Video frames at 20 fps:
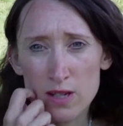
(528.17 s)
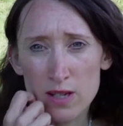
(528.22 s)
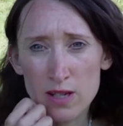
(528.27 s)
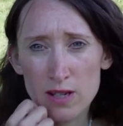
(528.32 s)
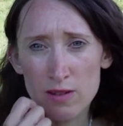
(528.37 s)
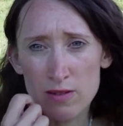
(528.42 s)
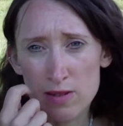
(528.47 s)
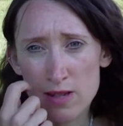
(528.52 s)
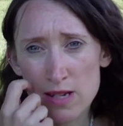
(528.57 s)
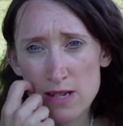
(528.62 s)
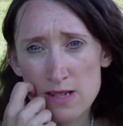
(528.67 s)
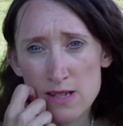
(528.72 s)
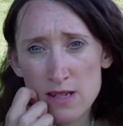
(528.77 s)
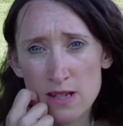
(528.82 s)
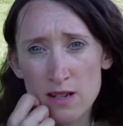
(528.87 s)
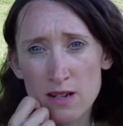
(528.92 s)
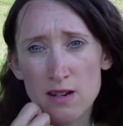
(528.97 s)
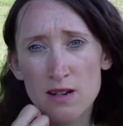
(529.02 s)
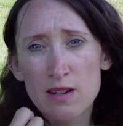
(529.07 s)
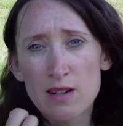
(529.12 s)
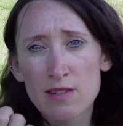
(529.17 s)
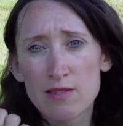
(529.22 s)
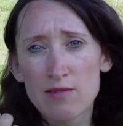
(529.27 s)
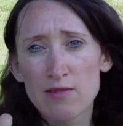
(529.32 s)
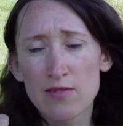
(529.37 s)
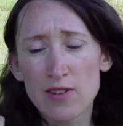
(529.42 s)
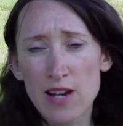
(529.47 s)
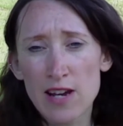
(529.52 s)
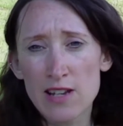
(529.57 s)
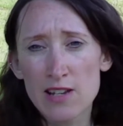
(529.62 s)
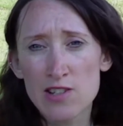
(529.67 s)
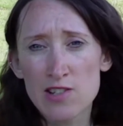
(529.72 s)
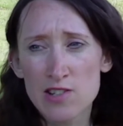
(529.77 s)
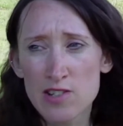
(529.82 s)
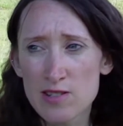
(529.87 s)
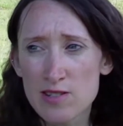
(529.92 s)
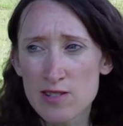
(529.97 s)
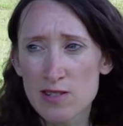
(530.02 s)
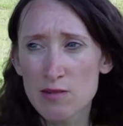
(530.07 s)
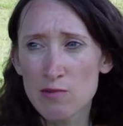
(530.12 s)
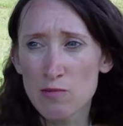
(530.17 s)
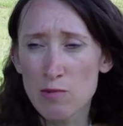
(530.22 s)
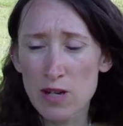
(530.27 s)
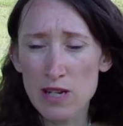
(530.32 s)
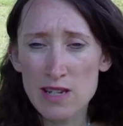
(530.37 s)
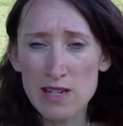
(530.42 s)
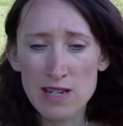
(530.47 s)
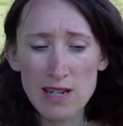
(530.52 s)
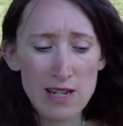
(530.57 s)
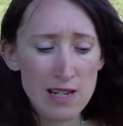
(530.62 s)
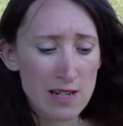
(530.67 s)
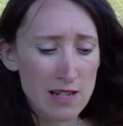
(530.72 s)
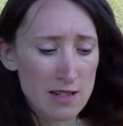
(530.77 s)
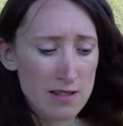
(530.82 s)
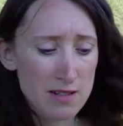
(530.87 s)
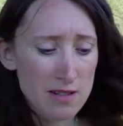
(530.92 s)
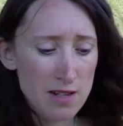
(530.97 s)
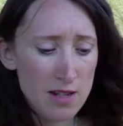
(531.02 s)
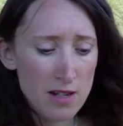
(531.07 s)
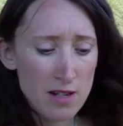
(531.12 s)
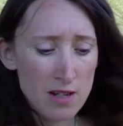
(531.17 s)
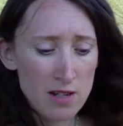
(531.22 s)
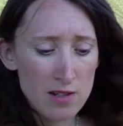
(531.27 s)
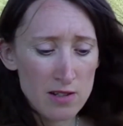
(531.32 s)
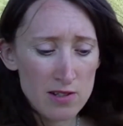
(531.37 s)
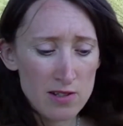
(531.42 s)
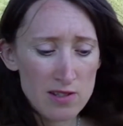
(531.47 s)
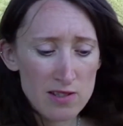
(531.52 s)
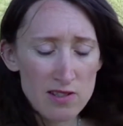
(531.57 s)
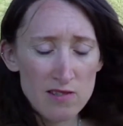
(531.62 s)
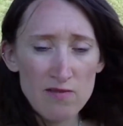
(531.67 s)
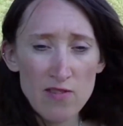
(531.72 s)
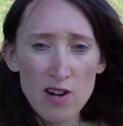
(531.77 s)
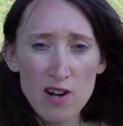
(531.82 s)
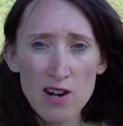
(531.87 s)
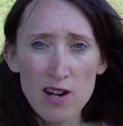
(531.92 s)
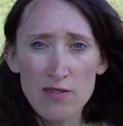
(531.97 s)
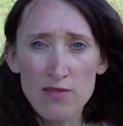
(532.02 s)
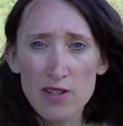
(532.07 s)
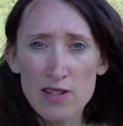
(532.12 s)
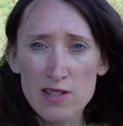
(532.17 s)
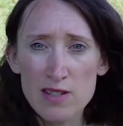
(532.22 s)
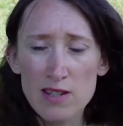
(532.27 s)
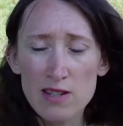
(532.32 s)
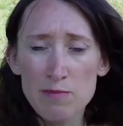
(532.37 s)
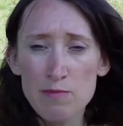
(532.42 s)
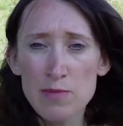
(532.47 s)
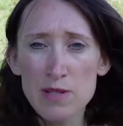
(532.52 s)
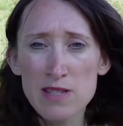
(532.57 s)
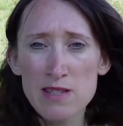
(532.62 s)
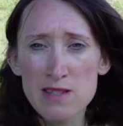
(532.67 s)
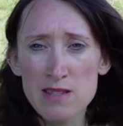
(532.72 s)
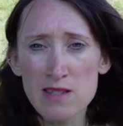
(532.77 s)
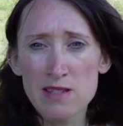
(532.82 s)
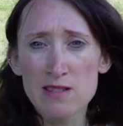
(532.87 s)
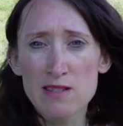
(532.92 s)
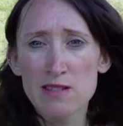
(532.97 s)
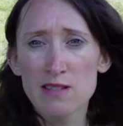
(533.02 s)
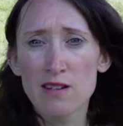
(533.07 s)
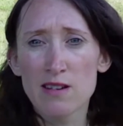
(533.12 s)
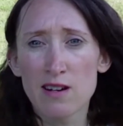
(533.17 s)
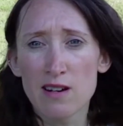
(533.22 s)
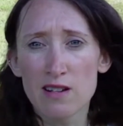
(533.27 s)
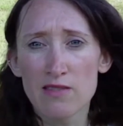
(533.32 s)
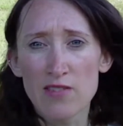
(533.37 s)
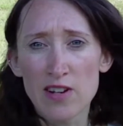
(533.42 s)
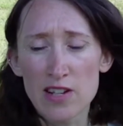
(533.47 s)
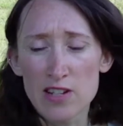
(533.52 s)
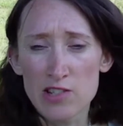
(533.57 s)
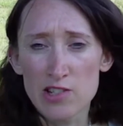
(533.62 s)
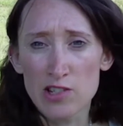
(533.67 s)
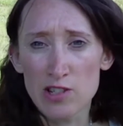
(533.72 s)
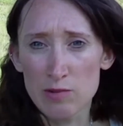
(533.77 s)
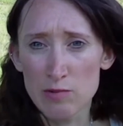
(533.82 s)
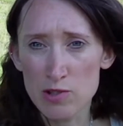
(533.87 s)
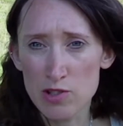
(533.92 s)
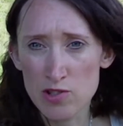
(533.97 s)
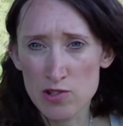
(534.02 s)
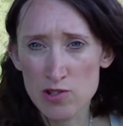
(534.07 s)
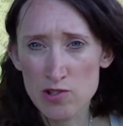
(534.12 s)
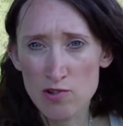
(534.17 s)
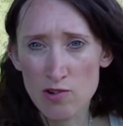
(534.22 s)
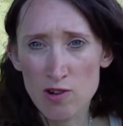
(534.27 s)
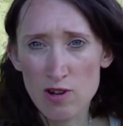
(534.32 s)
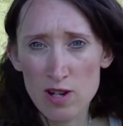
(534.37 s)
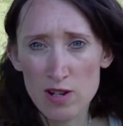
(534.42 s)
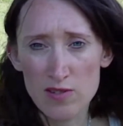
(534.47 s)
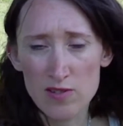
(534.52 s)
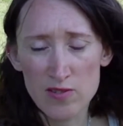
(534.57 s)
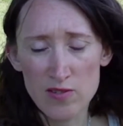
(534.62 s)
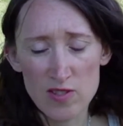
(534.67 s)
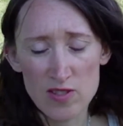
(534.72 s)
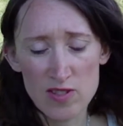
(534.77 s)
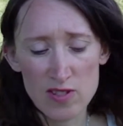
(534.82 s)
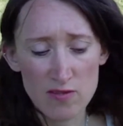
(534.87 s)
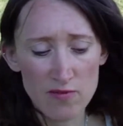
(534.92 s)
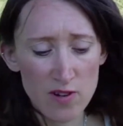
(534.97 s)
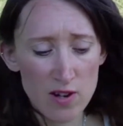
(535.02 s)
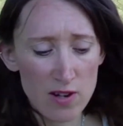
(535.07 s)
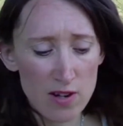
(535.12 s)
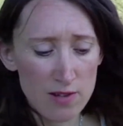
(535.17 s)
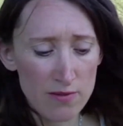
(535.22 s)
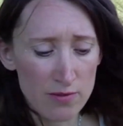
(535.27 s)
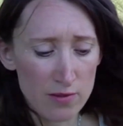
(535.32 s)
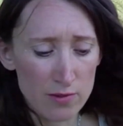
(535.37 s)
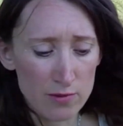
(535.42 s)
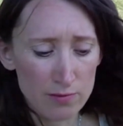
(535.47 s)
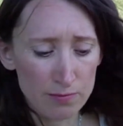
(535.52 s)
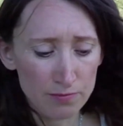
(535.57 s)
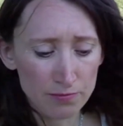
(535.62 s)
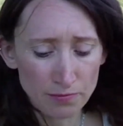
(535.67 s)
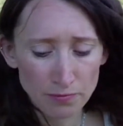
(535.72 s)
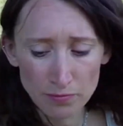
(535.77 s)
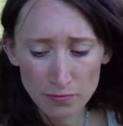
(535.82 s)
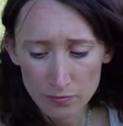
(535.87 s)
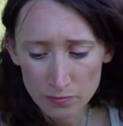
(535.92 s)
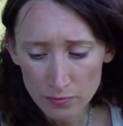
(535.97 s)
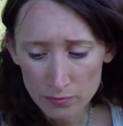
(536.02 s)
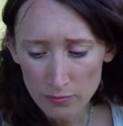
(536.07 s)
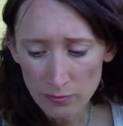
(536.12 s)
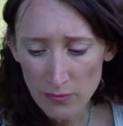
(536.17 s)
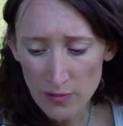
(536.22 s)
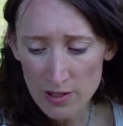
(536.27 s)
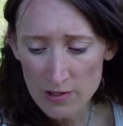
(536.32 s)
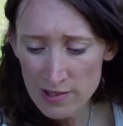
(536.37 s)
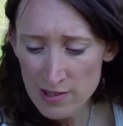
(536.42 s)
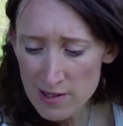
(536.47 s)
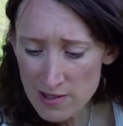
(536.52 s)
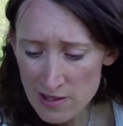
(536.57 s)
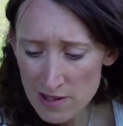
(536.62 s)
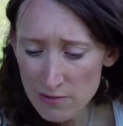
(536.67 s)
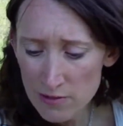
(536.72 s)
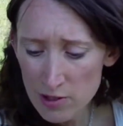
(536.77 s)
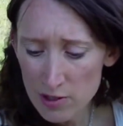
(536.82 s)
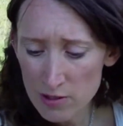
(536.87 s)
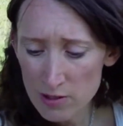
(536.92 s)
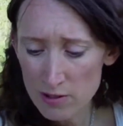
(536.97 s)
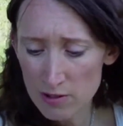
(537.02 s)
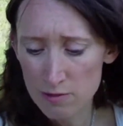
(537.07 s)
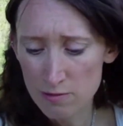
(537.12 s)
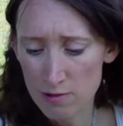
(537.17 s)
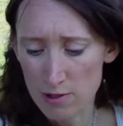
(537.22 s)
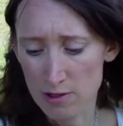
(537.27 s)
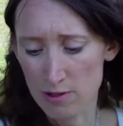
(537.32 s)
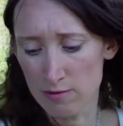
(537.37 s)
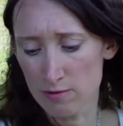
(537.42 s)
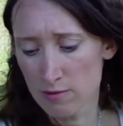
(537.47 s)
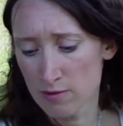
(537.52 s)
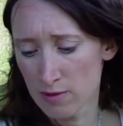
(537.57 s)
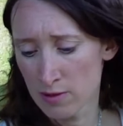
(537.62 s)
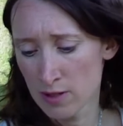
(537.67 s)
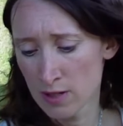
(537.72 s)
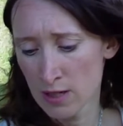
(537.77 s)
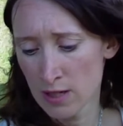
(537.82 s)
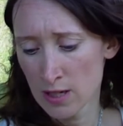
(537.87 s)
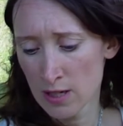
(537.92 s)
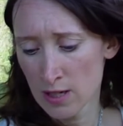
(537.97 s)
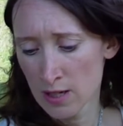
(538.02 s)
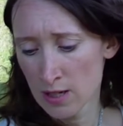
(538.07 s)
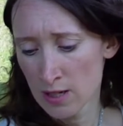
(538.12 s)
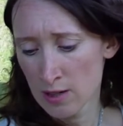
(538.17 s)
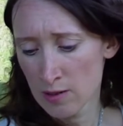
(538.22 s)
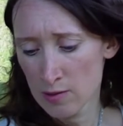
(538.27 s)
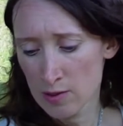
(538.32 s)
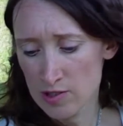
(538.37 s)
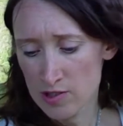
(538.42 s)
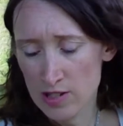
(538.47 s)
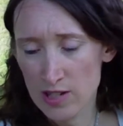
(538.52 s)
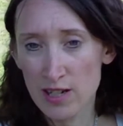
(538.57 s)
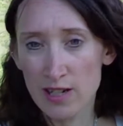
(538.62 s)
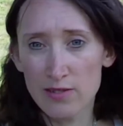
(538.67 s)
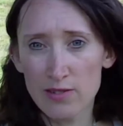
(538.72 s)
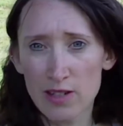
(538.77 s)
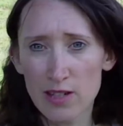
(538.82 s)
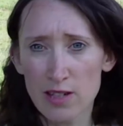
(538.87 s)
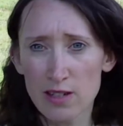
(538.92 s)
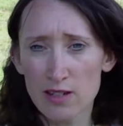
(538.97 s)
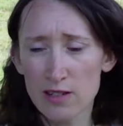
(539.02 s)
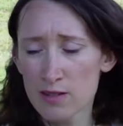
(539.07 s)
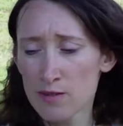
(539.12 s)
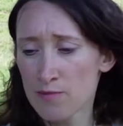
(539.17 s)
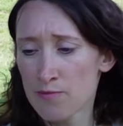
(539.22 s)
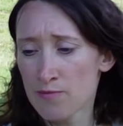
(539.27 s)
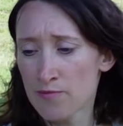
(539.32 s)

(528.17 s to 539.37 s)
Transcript: These are the kind of energies that we need to survive. It's a persistent kind of energy which strives for survival. So let's have a look at the rune, which I have here.